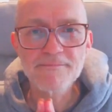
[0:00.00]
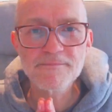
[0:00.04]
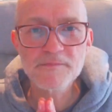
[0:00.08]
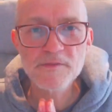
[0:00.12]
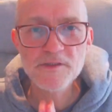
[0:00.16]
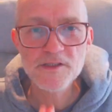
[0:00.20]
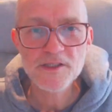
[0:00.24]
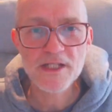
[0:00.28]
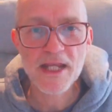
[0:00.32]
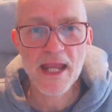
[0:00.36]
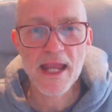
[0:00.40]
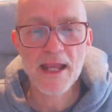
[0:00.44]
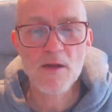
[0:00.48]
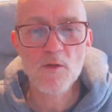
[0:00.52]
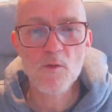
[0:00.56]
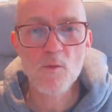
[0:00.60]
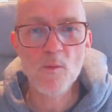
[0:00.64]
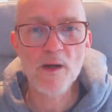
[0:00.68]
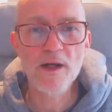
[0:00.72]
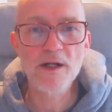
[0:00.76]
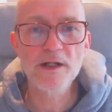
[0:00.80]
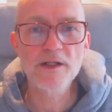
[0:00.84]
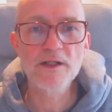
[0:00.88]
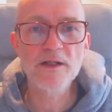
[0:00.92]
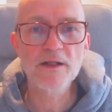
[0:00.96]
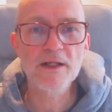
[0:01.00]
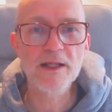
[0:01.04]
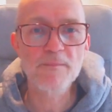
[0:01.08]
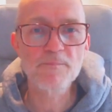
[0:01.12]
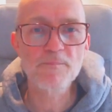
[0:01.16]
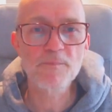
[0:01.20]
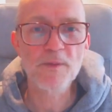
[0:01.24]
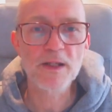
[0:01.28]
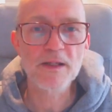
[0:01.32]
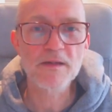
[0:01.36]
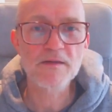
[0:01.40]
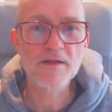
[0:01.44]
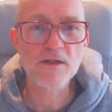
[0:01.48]
check where you can
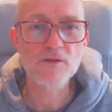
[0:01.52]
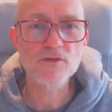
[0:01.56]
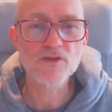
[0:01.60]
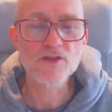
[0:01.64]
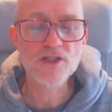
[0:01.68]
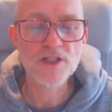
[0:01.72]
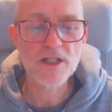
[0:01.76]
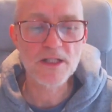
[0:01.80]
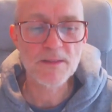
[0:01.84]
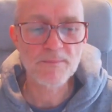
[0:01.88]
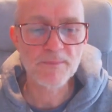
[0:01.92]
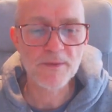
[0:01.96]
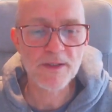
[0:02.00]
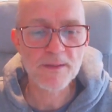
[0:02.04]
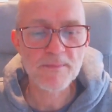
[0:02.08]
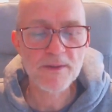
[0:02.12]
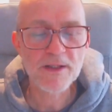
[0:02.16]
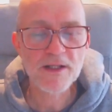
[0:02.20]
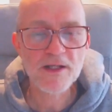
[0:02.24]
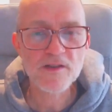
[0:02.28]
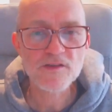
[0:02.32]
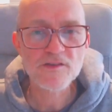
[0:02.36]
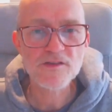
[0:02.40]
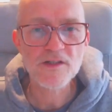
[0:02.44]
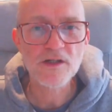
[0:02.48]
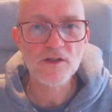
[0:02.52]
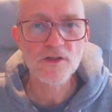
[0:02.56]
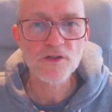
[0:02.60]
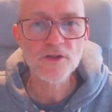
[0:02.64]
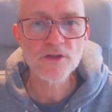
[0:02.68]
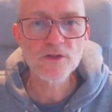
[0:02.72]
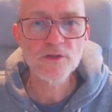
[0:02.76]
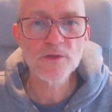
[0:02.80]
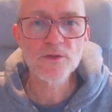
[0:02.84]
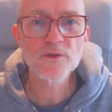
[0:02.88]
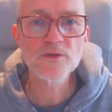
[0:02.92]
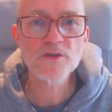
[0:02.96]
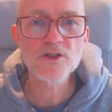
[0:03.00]
print it out cheaply, because there are
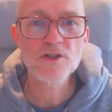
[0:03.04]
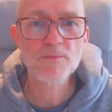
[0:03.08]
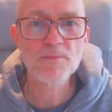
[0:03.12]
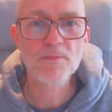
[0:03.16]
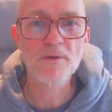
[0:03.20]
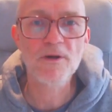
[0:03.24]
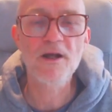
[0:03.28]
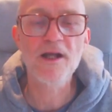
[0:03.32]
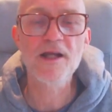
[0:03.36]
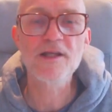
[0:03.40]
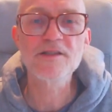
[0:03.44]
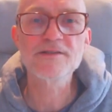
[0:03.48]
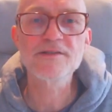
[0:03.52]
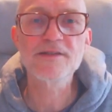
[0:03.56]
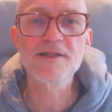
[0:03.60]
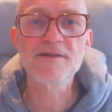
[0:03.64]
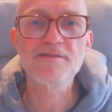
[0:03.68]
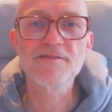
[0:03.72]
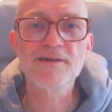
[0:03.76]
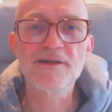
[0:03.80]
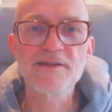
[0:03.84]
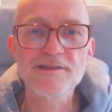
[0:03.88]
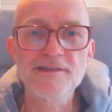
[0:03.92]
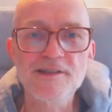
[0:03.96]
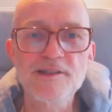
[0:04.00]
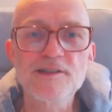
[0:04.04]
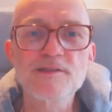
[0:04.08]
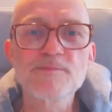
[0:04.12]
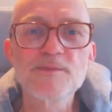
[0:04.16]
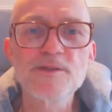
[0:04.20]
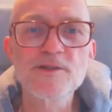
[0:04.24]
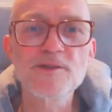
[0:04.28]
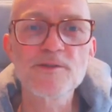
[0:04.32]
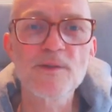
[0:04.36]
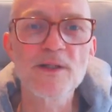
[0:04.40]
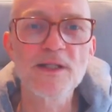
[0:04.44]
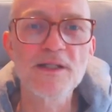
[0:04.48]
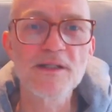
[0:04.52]
huge price differences
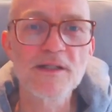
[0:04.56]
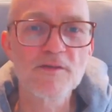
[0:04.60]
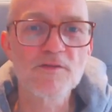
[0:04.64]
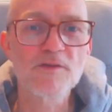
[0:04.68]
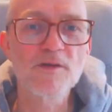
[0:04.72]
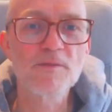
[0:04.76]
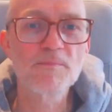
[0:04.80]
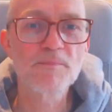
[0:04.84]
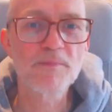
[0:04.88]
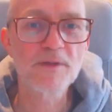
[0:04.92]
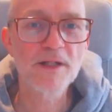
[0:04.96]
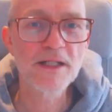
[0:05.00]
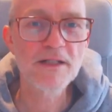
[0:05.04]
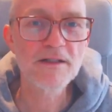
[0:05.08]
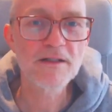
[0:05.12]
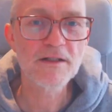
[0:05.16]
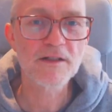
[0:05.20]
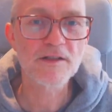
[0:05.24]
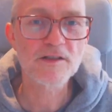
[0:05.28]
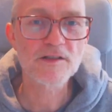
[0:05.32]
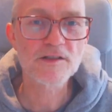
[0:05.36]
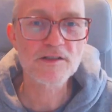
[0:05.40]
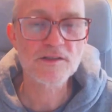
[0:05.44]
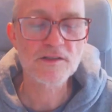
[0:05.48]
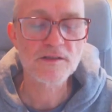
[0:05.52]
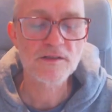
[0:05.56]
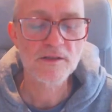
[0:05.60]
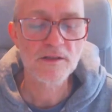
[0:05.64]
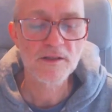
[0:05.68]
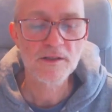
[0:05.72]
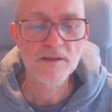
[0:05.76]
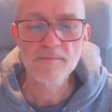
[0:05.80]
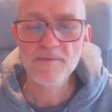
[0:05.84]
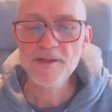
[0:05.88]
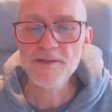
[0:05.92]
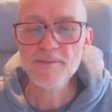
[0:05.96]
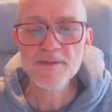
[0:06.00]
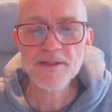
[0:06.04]
between different printers.
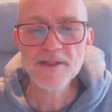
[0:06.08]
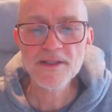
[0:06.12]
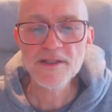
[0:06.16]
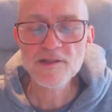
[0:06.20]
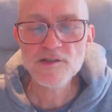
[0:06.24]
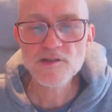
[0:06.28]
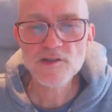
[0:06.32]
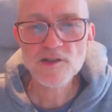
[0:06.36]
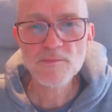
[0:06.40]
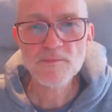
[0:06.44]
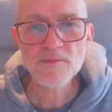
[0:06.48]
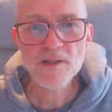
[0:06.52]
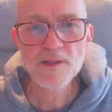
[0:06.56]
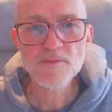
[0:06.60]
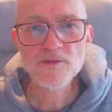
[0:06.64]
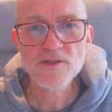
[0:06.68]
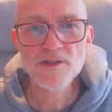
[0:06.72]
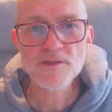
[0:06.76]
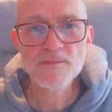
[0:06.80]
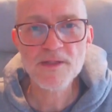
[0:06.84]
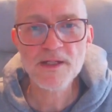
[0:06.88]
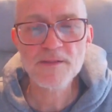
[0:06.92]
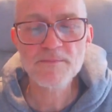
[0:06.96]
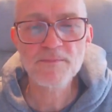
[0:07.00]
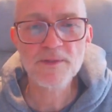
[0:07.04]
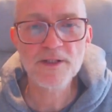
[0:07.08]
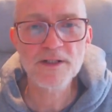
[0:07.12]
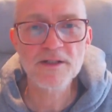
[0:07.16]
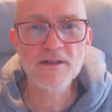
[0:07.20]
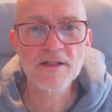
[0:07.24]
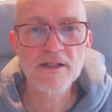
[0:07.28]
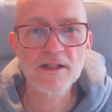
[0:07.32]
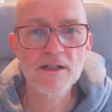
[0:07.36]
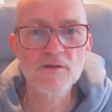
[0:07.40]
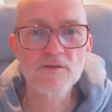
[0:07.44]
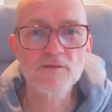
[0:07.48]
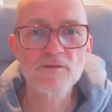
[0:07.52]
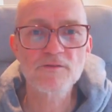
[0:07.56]
Maybe sometimes you might print it
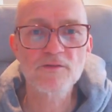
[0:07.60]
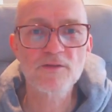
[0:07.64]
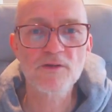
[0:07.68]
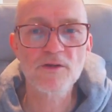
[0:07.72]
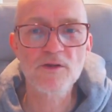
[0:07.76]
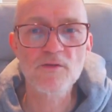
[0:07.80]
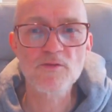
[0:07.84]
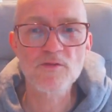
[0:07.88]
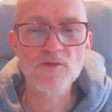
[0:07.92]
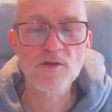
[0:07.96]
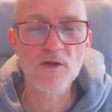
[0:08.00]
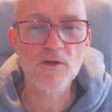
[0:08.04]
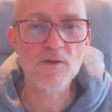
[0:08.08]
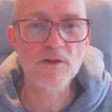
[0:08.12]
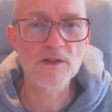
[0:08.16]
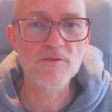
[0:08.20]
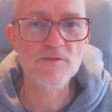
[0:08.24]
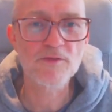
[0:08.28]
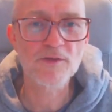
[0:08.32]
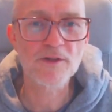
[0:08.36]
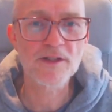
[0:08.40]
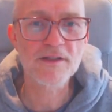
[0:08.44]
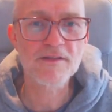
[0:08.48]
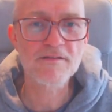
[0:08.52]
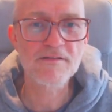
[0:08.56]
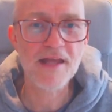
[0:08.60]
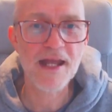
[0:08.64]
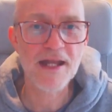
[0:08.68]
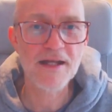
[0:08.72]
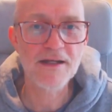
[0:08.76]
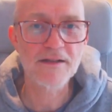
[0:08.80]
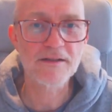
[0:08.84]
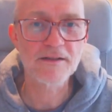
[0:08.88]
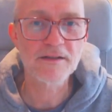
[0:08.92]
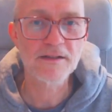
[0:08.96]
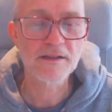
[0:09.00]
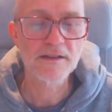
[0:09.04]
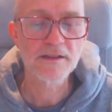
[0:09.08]
out for only for the
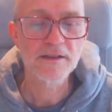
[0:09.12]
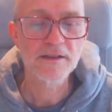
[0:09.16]
tenner.